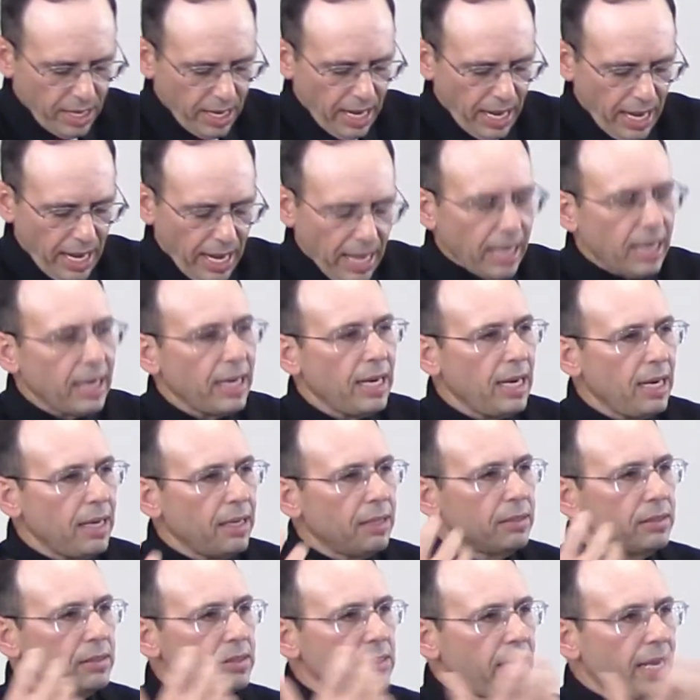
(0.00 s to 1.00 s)
and
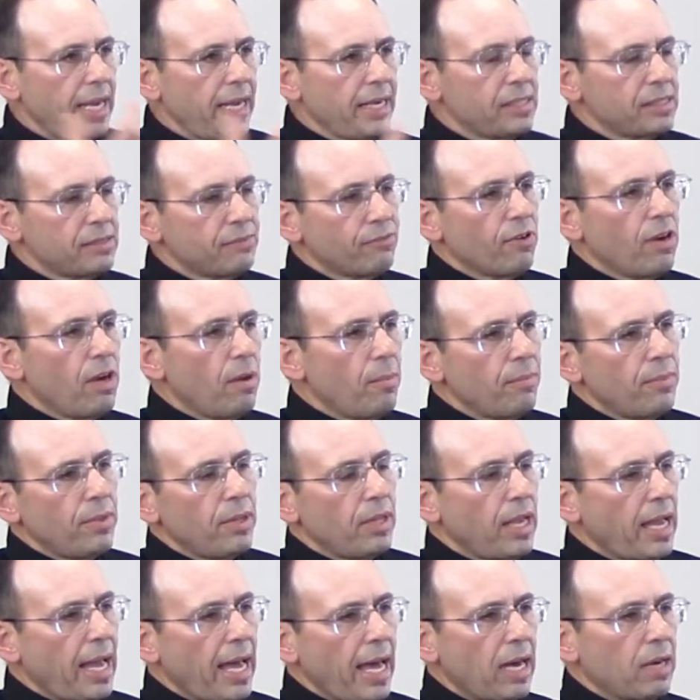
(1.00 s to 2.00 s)
he takes from
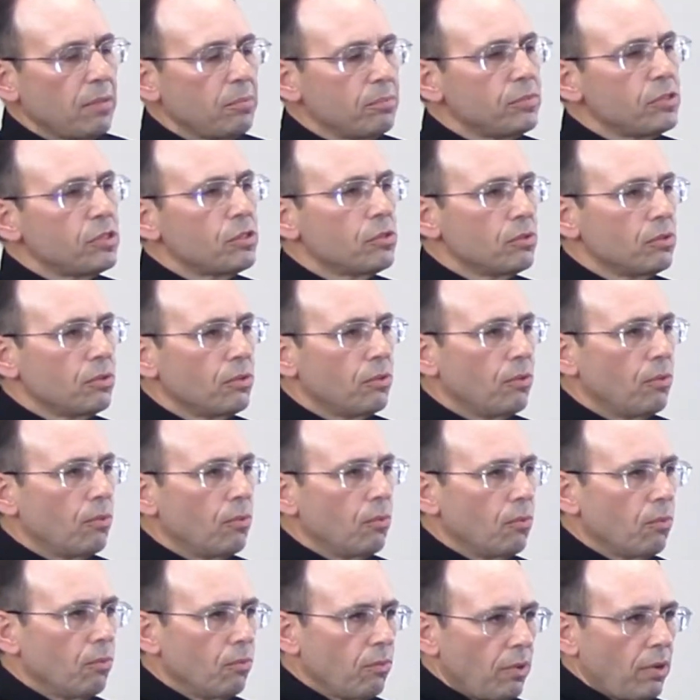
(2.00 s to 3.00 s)
Adam's,
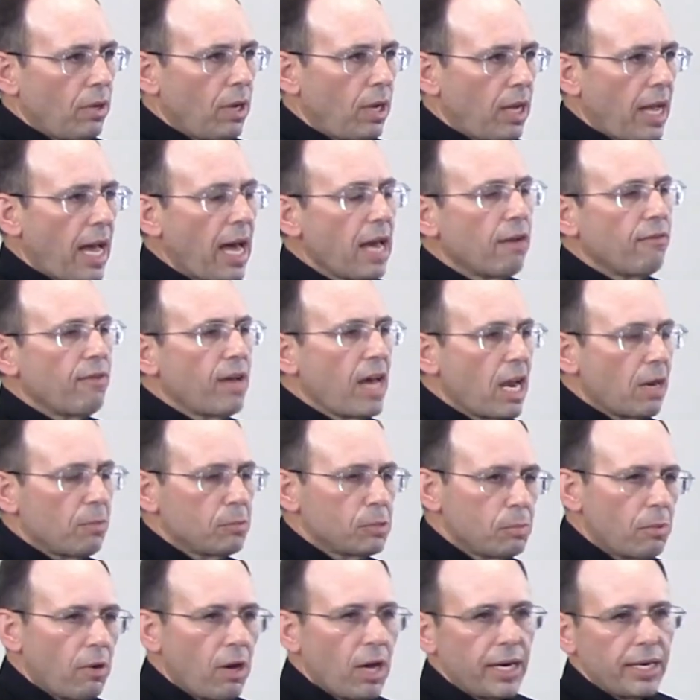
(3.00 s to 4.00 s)
out of Adam's
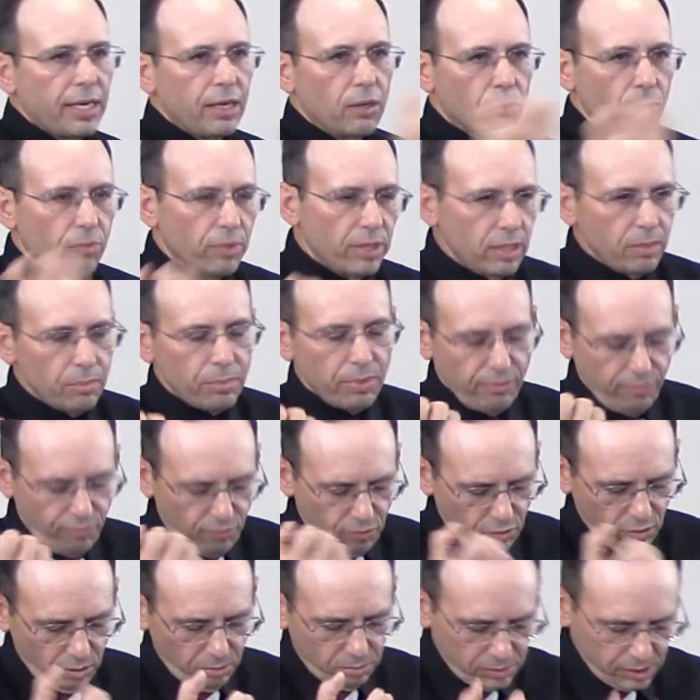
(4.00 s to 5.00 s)
body a rib and
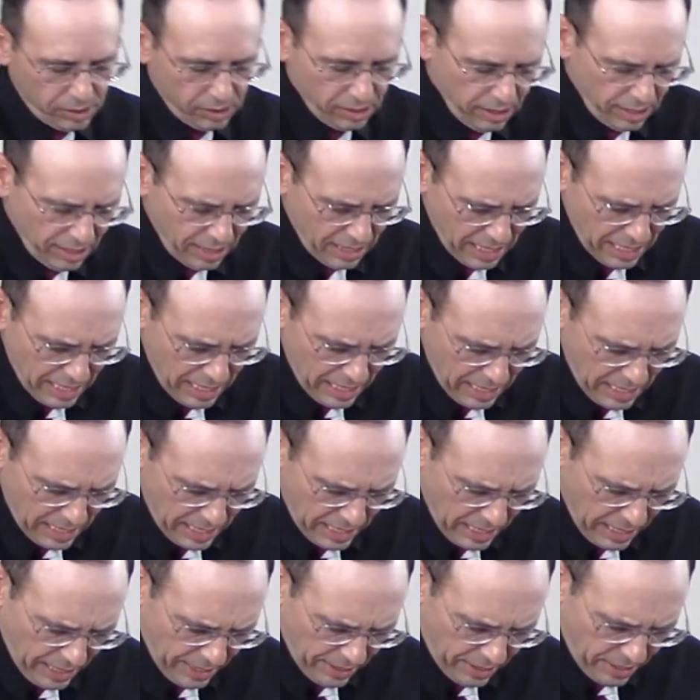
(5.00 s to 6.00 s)
forms
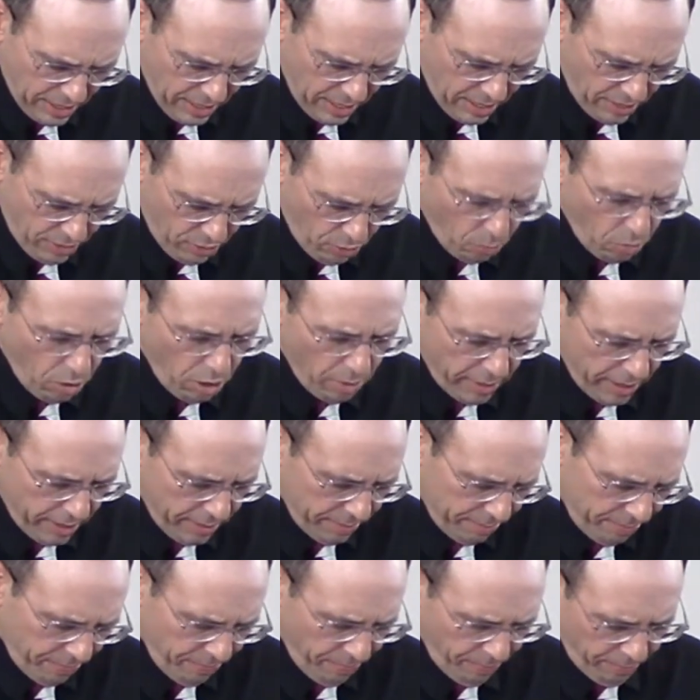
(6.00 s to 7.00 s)
the woman.
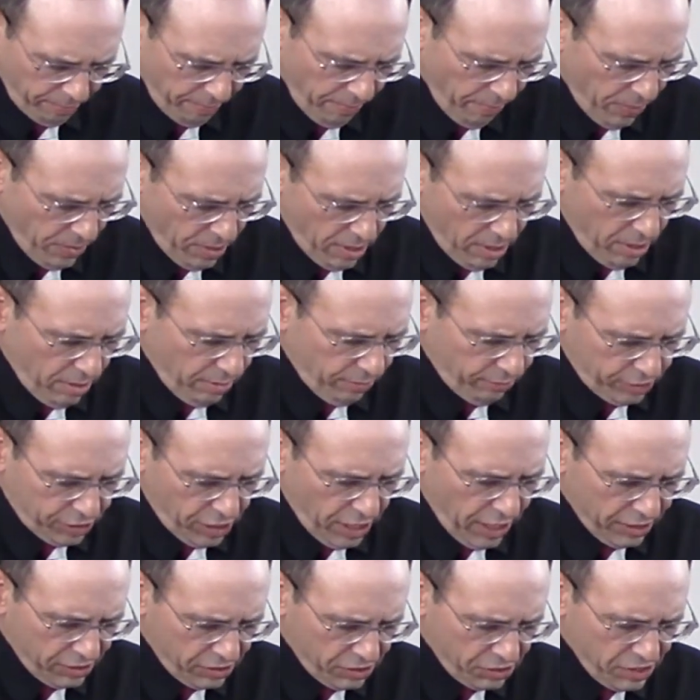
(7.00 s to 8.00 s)

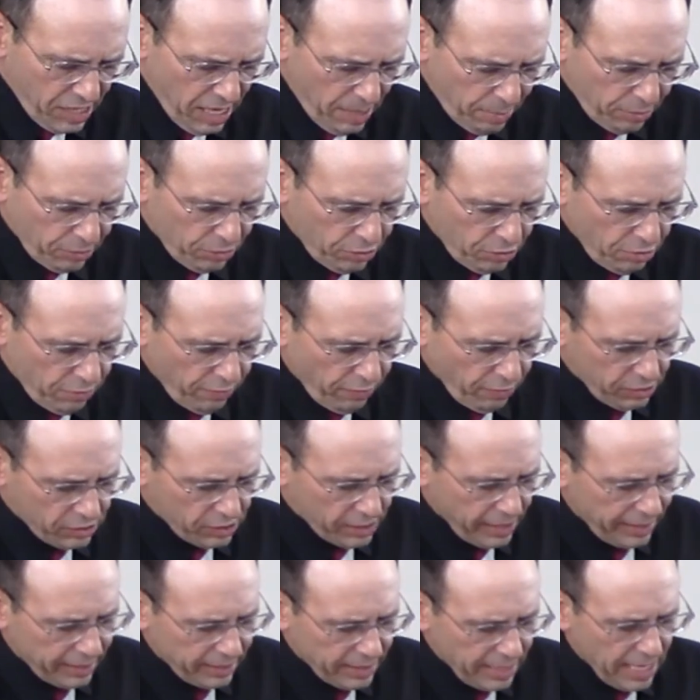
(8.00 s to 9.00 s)
Genesis chapter 2, verse
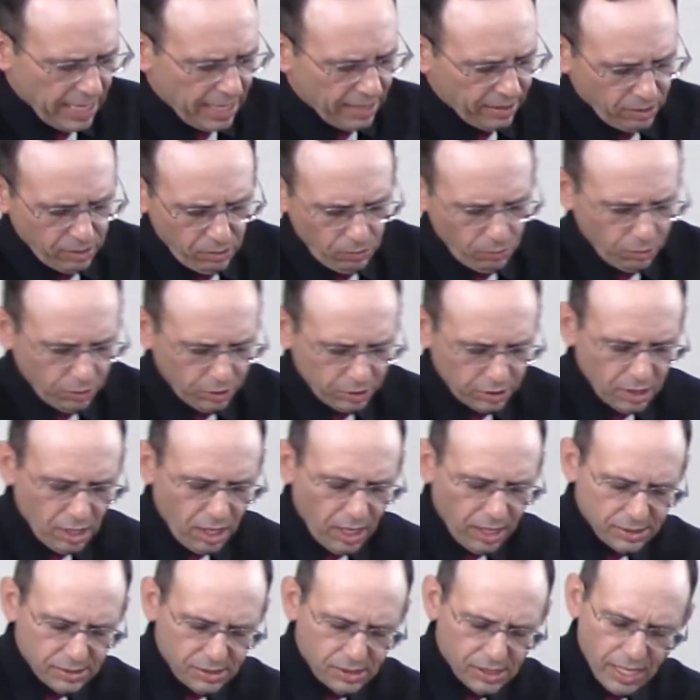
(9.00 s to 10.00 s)
18. And the Lord
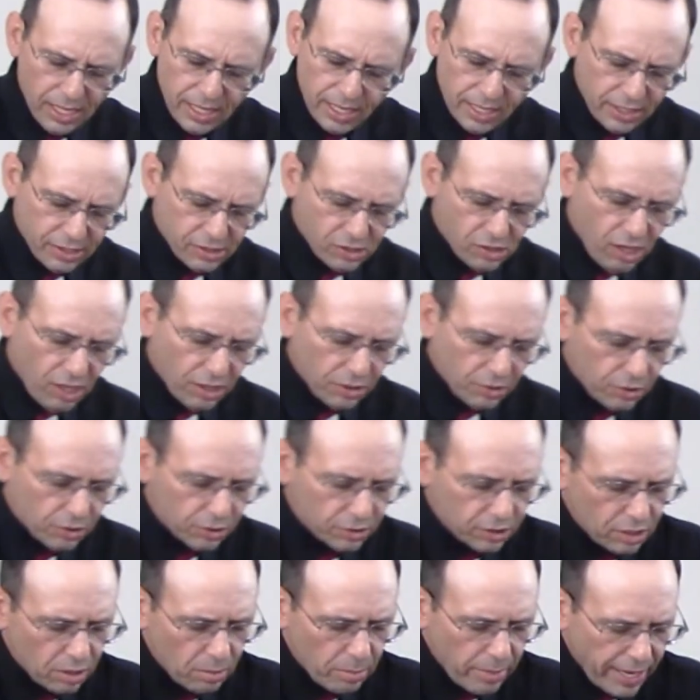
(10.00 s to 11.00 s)
God said, it is not
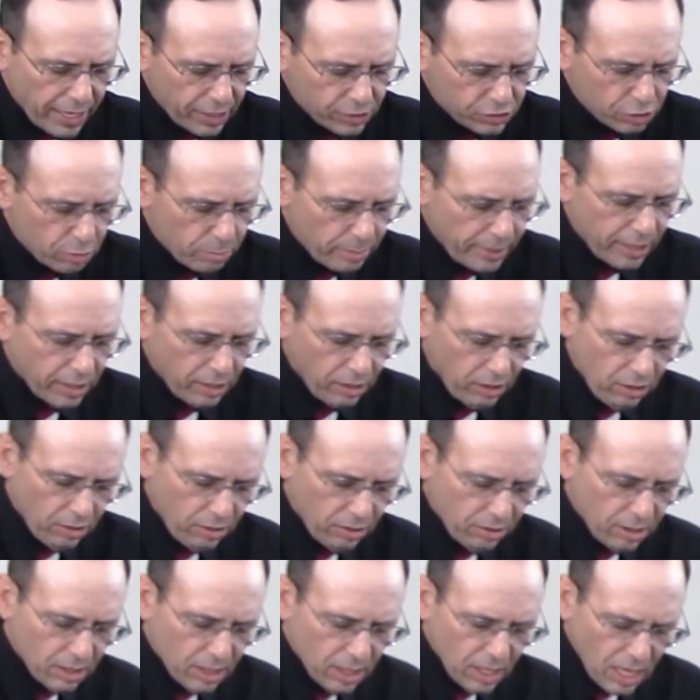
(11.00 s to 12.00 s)
good that a man should be
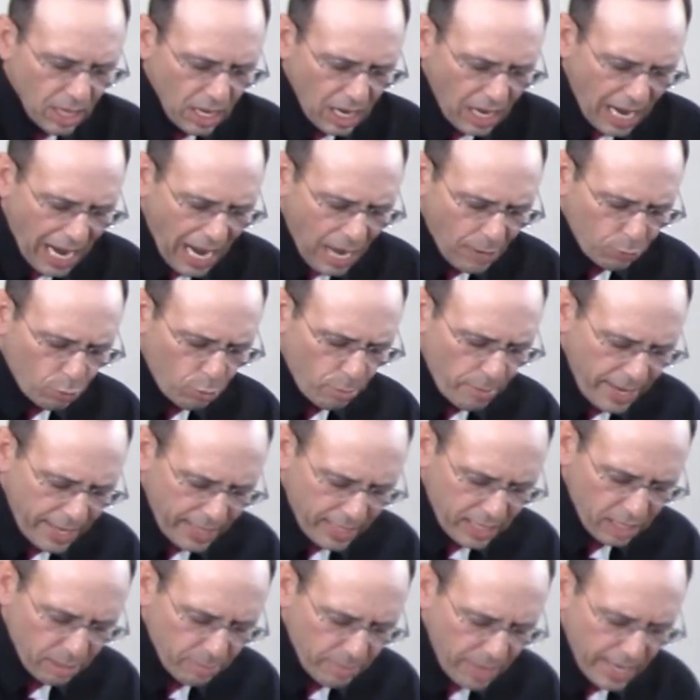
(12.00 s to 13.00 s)
alone. I will
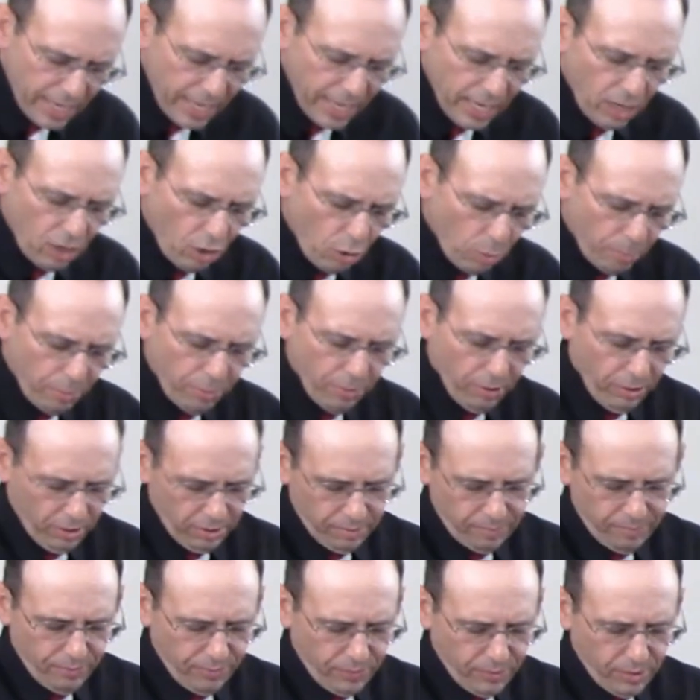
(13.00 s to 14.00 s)
make him a helper
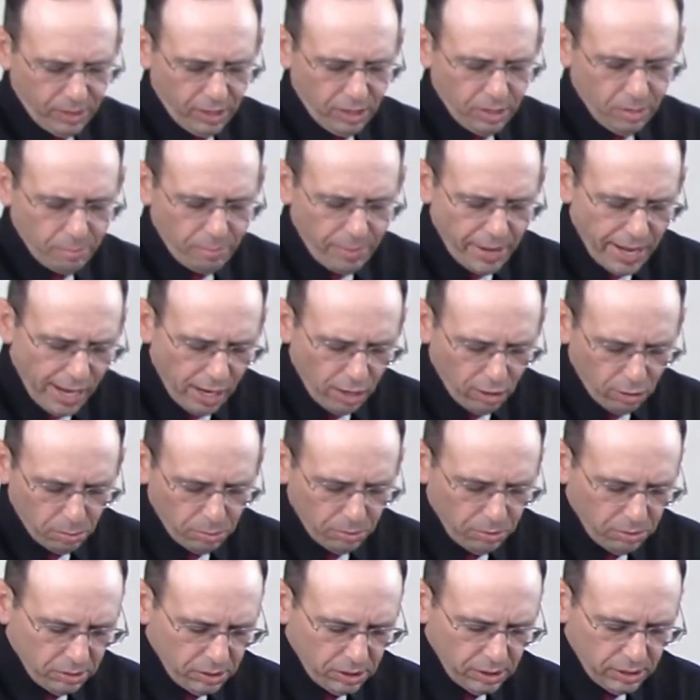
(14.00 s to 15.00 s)

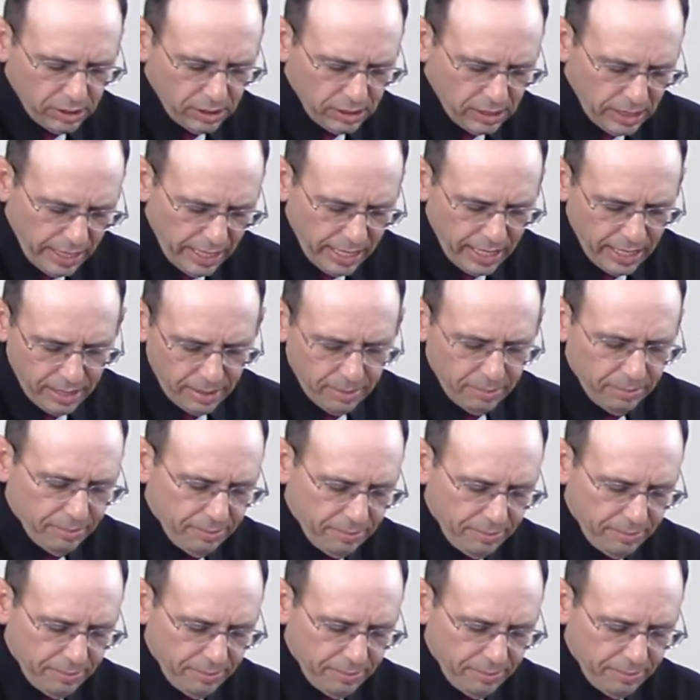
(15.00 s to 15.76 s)
comparable to him.